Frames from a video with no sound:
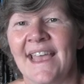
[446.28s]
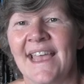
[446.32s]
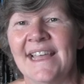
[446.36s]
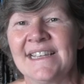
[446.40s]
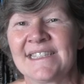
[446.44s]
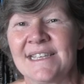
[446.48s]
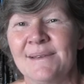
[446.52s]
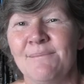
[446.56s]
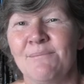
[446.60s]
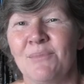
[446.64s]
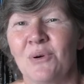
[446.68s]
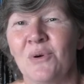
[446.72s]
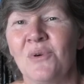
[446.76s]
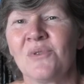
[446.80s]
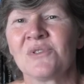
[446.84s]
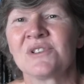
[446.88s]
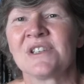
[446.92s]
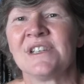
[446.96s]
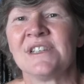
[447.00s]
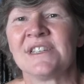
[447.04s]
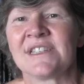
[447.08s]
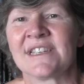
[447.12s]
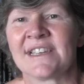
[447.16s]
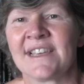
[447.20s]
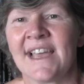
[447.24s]
It's
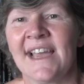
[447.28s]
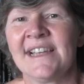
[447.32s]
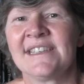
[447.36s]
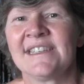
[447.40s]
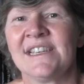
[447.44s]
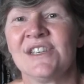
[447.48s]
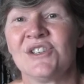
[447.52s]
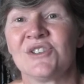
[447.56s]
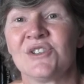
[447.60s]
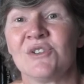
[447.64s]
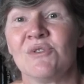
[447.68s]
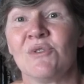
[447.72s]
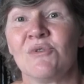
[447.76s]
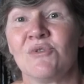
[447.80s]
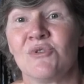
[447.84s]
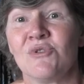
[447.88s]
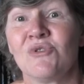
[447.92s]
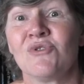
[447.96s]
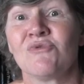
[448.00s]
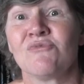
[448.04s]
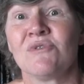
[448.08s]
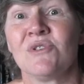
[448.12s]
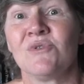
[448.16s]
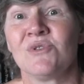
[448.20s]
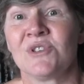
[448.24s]
important to get into
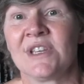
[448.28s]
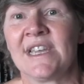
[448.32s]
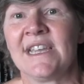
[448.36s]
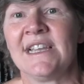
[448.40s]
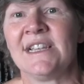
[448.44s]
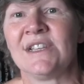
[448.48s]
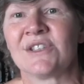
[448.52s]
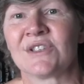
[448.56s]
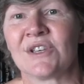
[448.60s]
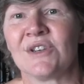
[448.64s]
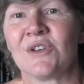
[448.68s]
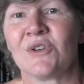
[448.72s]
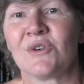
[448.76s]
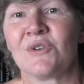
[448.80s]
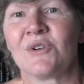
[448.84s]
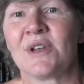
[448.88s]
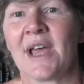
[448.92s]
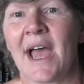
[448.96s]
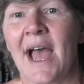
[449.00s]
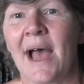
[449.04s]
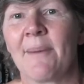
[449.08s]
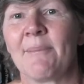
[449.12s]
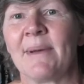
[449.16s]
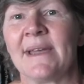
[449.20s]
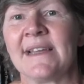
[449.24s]
good routines and good
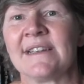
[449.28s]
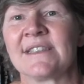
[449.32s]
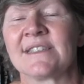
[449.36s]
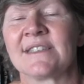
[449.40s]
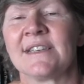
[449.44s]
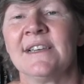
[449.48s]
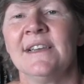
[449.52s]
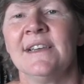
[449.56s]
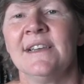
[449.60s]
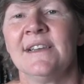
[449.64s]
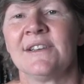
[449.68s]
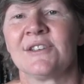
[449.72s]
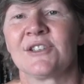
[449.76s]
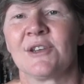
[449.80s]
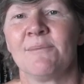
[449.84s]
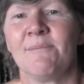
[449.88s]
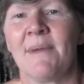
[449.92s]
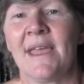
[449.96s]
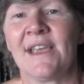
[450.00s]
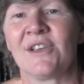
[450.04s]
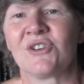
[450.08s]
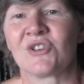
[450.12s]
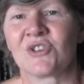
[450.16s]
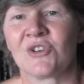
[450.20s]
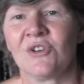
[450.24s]
habits to
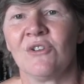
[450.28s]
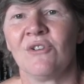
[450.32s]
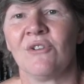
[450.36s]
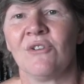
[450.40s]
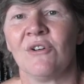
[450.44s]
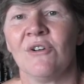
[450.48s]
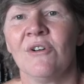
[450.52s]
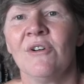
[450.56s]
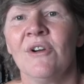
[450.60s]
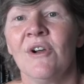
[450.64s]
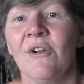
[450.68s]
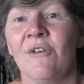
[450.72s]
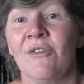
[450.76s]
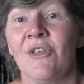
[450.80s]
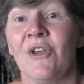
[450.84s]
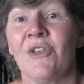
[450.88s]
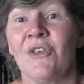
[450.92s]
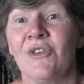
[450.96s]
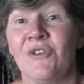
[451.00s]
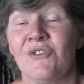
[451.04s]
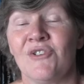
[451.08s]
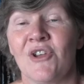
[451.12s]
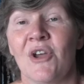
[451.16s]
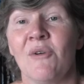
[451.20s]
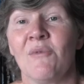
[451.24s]
make sure that
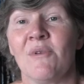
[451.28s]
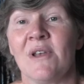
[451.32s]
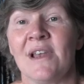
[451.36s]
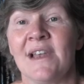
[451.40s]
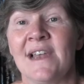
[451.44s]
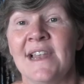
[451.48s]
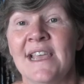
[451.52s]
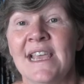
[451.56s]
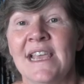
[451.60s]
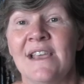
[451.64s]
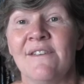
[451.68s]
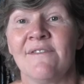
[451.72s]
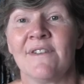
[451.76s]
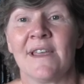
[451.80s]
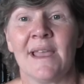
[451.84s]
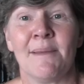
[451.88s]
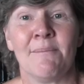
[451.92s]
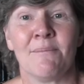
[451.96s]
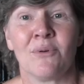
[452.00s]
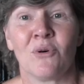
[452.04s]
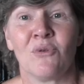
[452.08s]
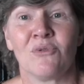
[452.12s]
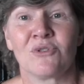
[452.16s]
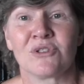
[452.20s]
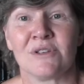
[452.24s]
you don't leave
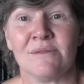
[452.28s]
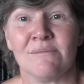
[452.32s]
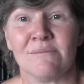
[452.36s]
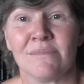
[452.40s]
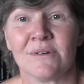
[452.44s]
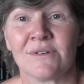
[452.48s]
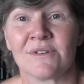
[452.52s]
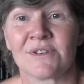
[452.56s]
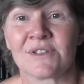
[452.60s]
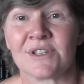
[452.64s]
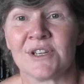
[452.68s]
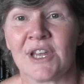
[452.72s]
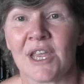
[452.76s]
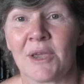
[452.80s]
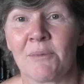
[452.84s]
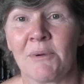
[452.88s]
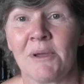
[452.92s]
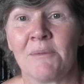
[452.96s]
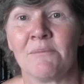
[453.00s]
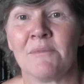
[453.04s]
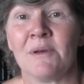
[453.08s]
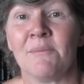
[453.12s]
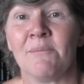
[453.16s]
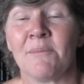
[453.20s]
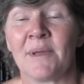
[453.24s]
important books and
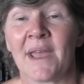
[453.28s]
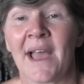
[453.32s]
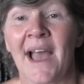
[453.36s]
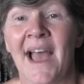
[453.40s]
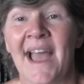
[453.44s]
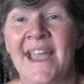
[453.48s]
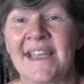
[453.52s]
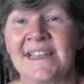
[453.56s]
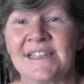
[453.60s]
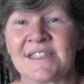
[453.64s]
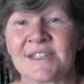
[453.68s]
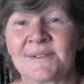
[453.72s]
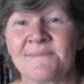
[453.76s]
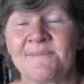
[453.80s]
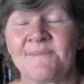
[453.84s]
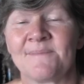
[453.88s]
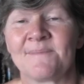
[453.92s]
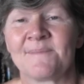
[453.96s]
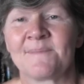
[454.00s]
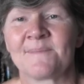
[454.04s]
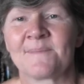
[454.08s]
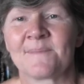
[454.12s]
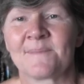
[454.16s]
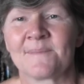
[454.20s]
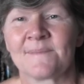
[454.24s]
equipment behind.
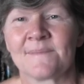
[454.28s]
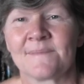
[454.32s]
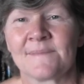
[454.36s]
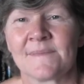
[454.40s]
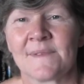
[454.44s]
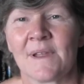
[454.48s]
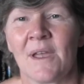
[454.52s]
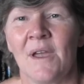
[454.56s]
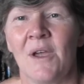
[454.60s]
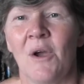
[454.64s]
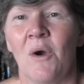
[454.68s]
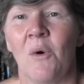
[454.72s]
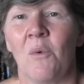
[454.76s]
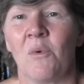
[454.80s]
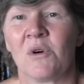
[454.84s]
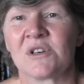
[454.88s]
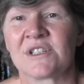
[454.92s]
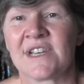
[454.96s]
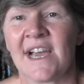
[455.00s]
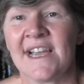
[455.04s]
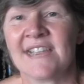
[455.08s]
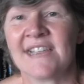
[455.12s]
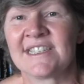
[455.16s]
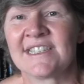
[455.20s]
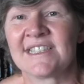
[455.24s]

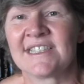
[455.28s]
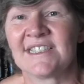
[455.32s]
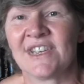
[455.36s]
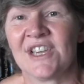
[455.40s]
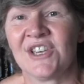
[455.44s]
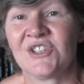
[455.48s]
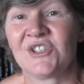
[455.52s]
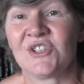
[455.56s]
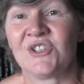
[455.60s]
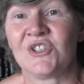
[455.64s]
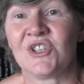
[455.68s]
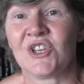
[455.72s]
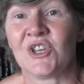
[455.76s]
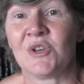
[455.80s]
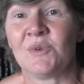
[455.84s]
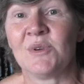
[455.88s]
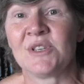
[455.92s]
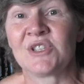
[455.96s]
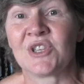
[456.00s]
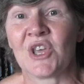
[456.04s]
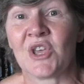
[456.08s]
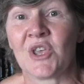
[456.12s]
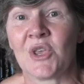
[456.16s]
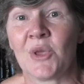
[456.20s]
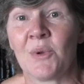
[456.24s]
What I suggest you do
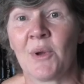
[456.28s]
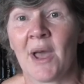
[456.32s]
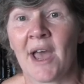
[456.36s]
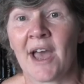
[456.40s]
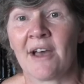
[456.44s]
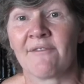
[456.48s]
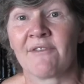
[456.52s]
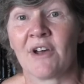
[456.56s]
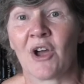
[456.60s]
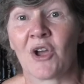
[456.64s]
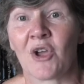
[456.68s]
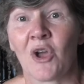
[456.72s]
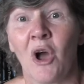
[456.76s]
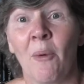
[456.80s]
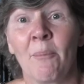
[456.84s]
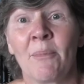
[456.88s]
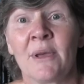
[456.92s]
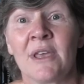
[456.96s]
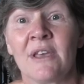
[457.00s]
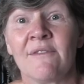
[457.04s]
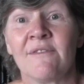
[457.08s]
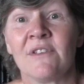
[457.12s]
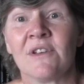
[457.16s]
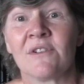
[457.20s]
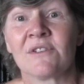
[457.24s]
is that you have a
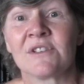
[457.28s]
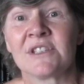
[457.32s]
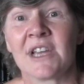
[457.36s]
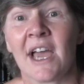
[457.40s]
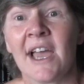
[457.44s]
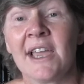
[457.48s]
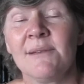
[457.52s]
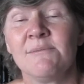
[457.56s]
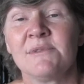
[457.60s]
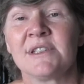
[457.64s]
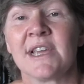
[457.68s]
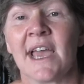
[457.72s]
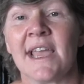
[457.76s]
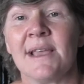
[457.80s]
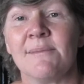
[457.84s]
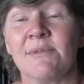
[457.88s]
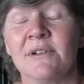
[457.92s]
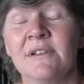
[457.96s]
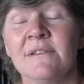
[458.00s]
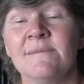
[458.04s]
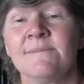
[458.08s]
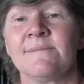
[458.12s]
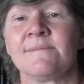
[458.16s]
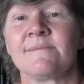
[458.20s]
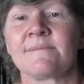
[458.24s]
copy of your
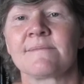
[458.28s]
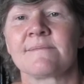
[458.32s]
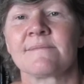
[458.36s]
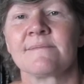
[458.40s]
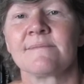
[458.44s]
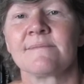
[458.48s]
timetable